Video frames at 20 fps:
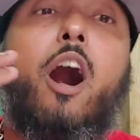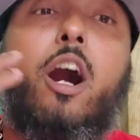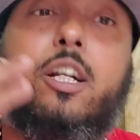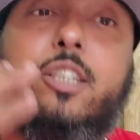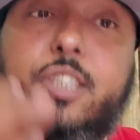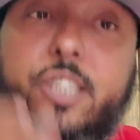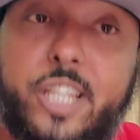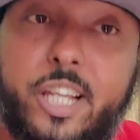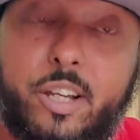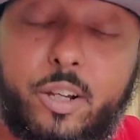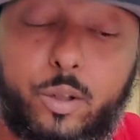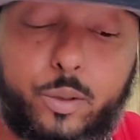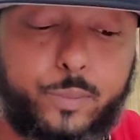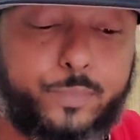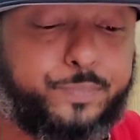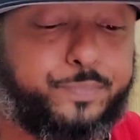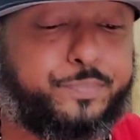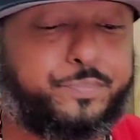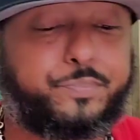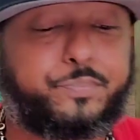until.
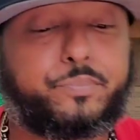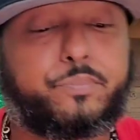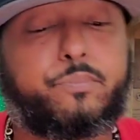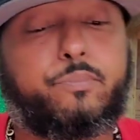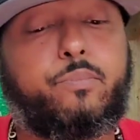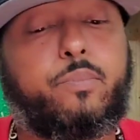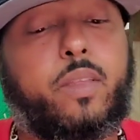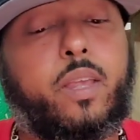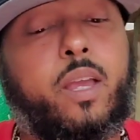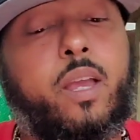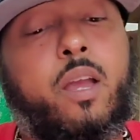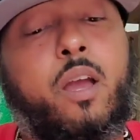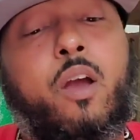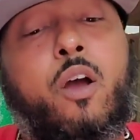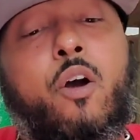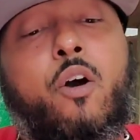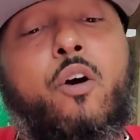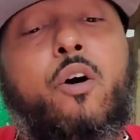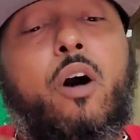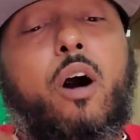
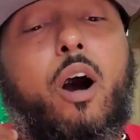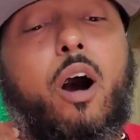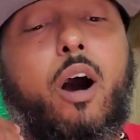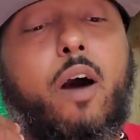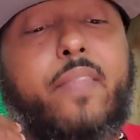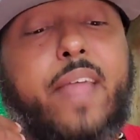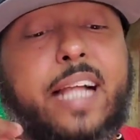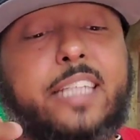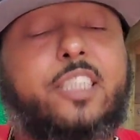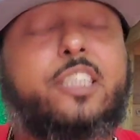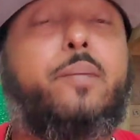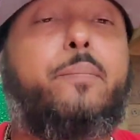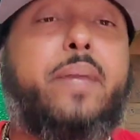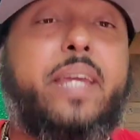That's